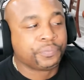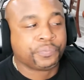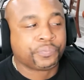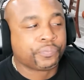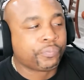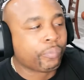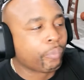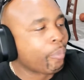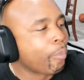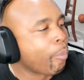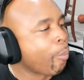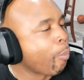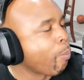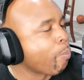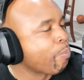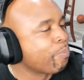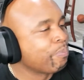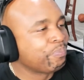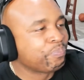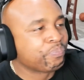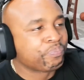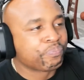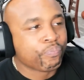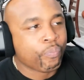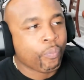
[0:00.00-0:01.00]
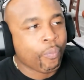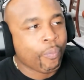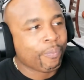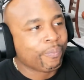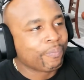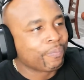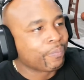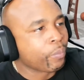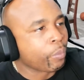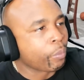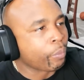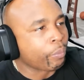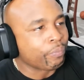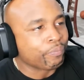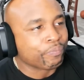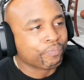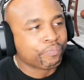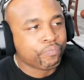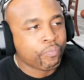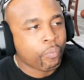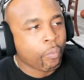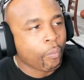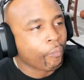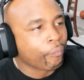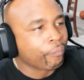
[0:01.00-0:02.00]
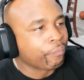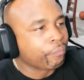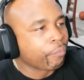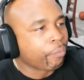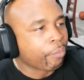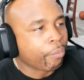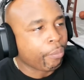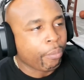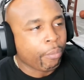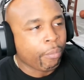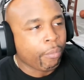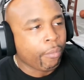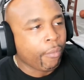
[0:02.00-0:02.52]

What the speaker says: Girl, I could make a pipe bomb in my sleep.